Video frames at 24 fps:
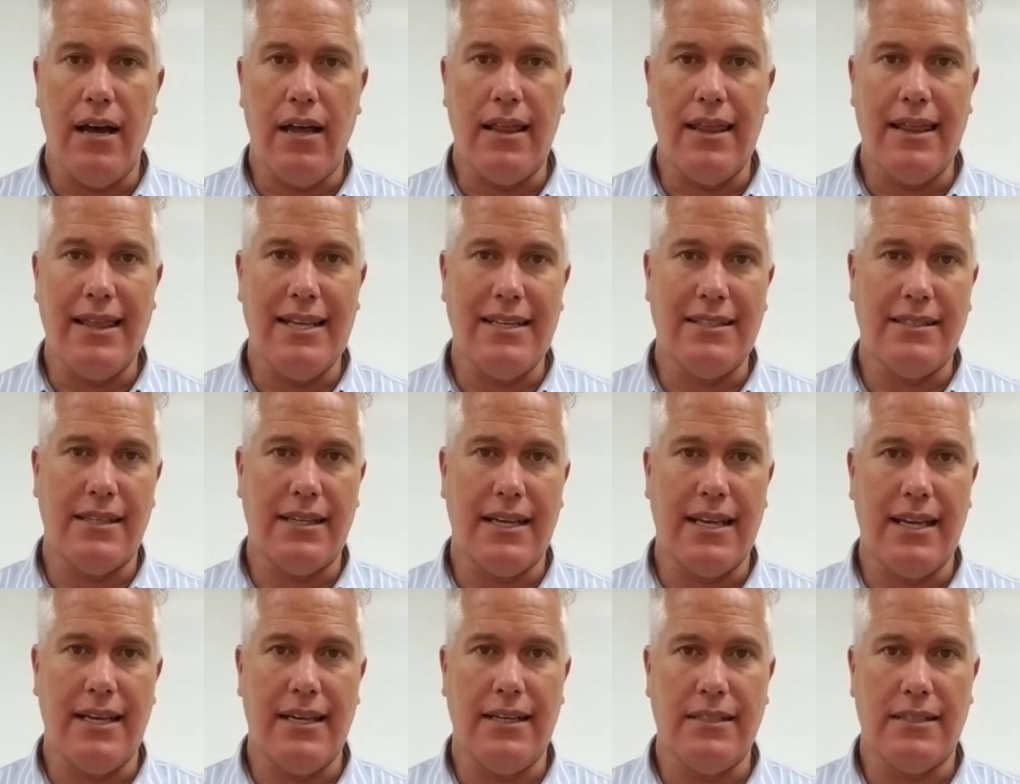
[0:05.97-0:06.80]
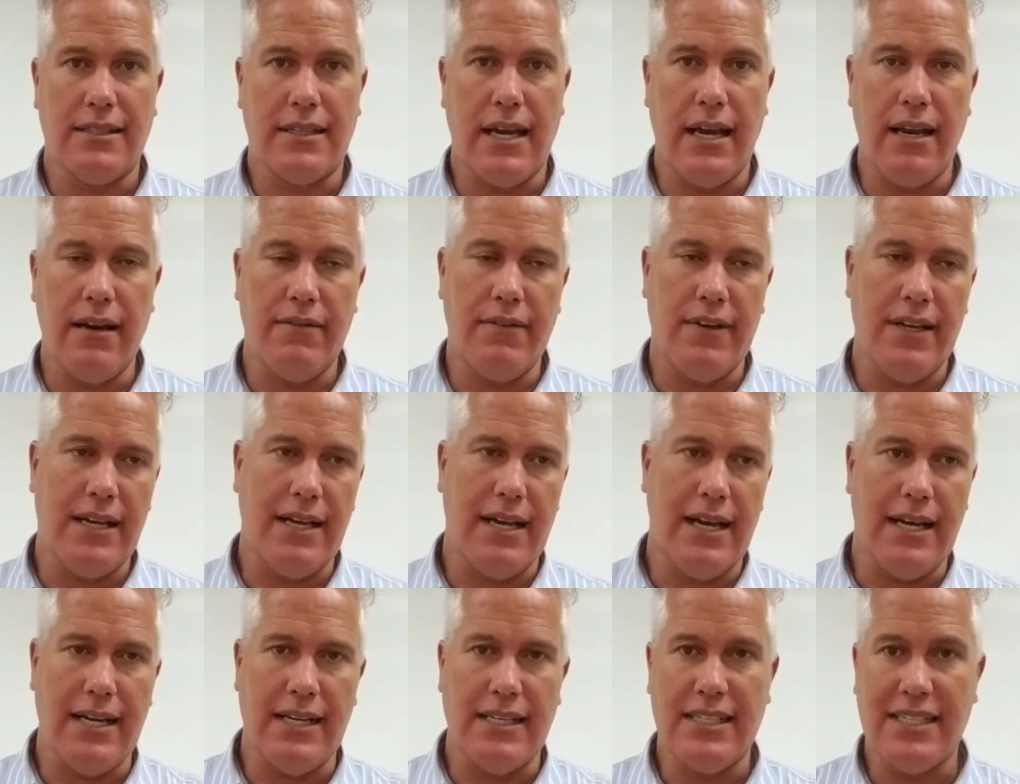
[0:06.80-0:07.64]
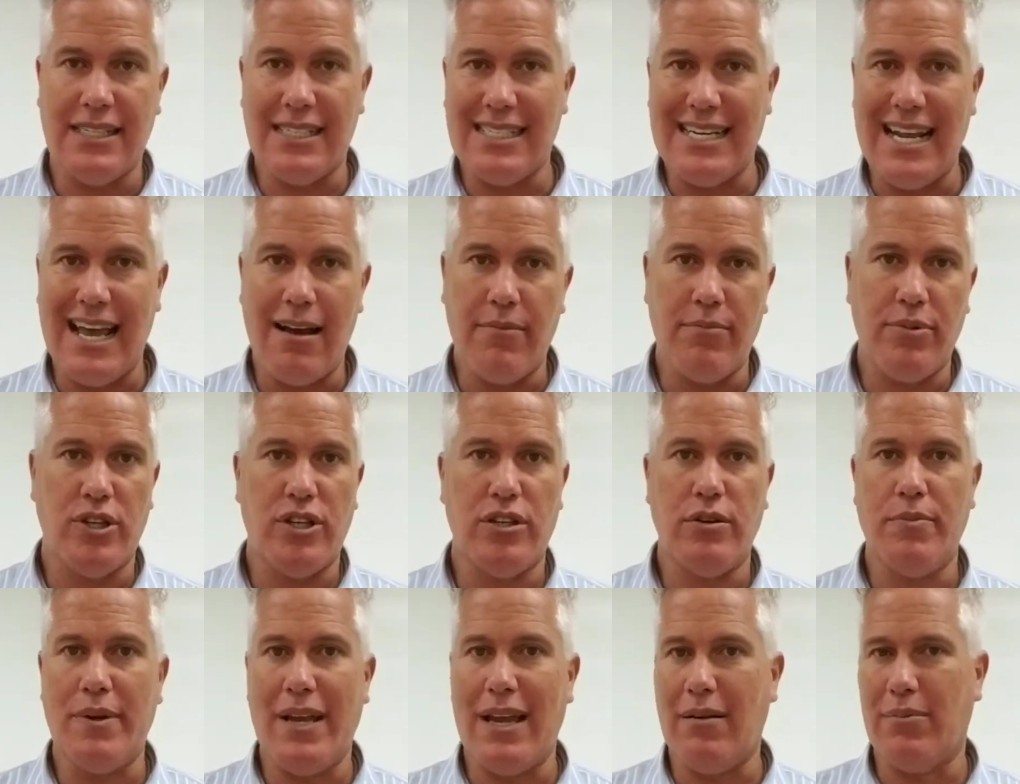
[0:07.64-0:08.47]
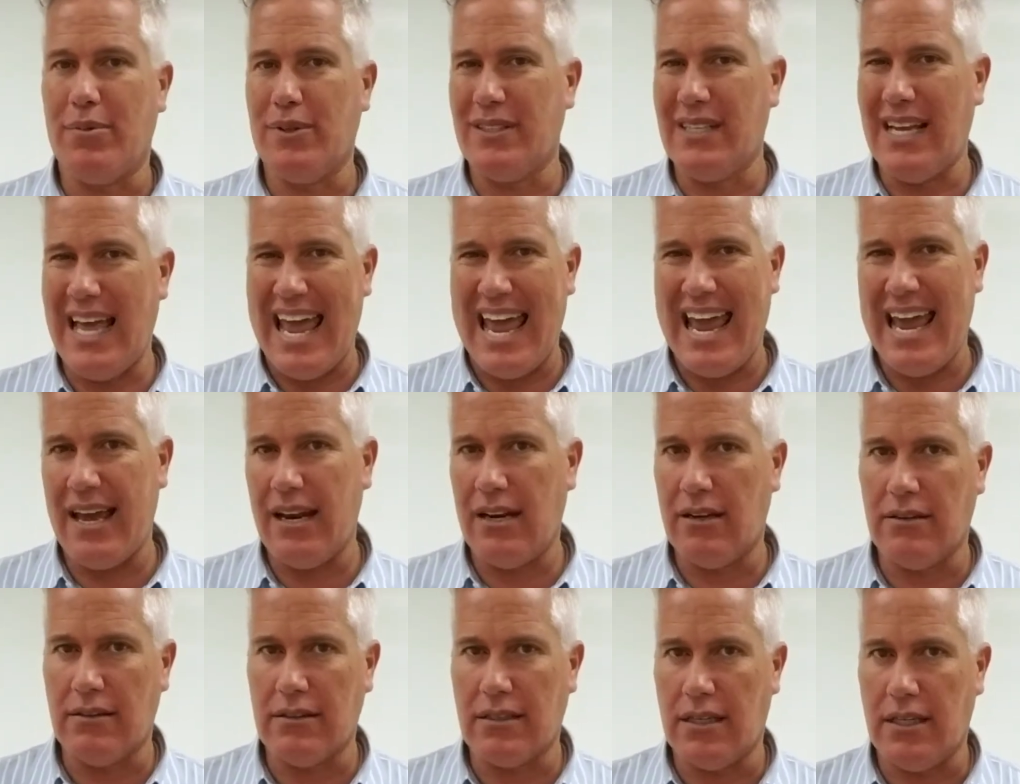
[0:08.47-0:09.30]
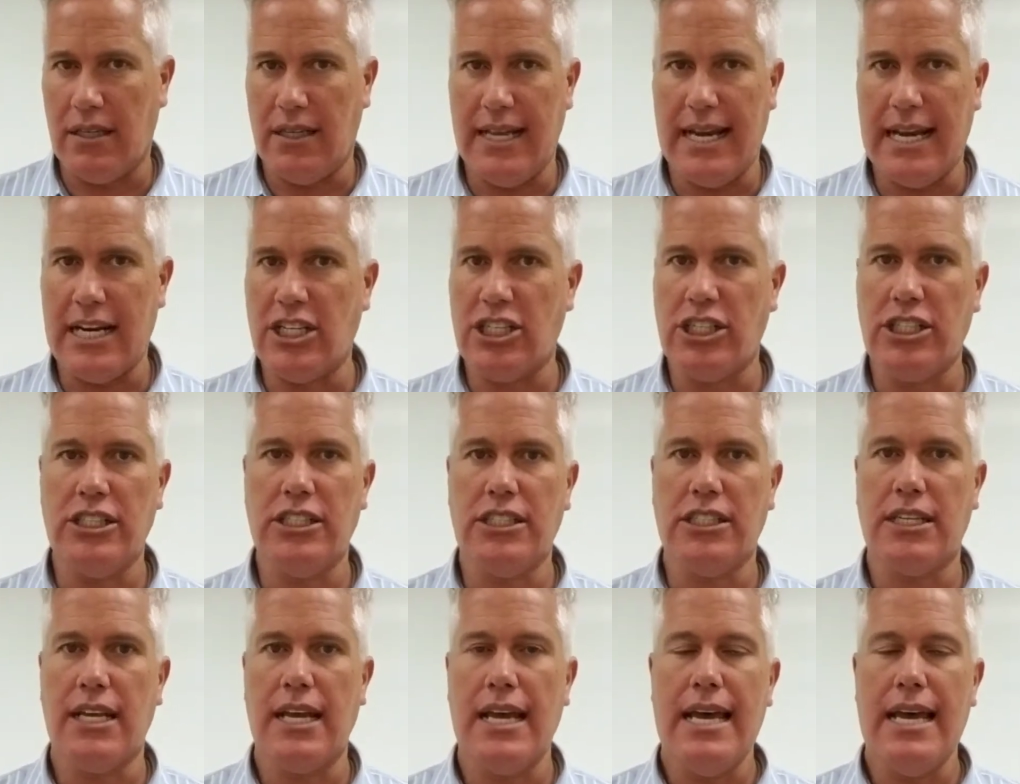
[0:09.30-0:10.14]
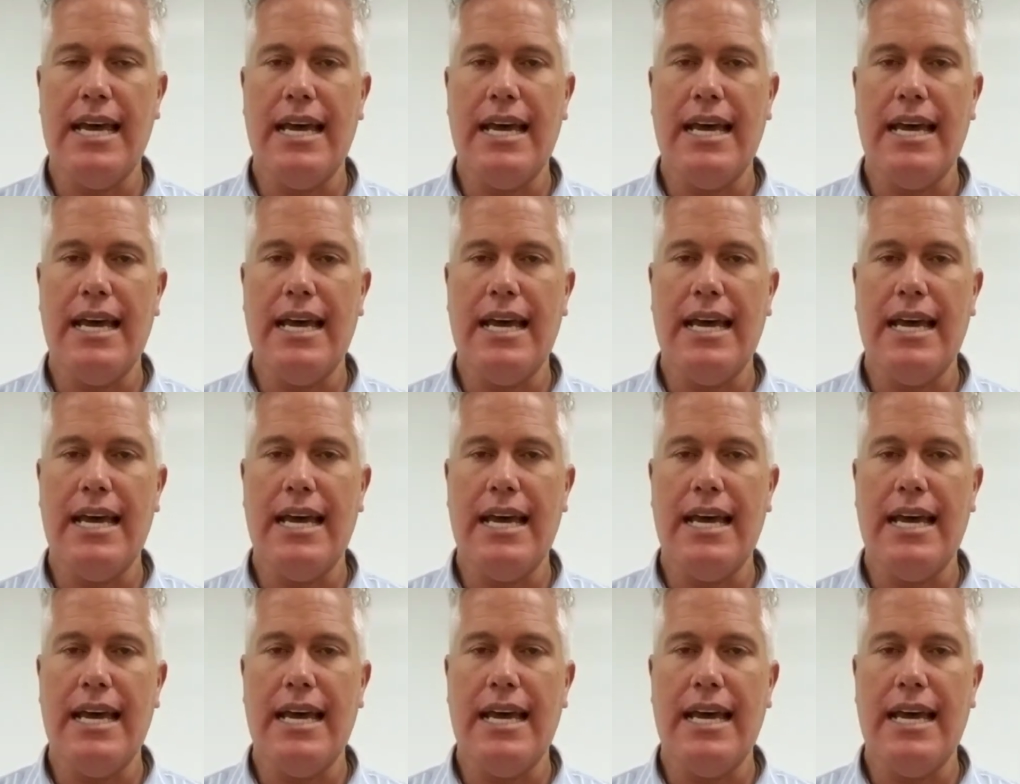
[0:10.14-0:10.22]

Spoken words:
This is kind of a step to be able to handle collections.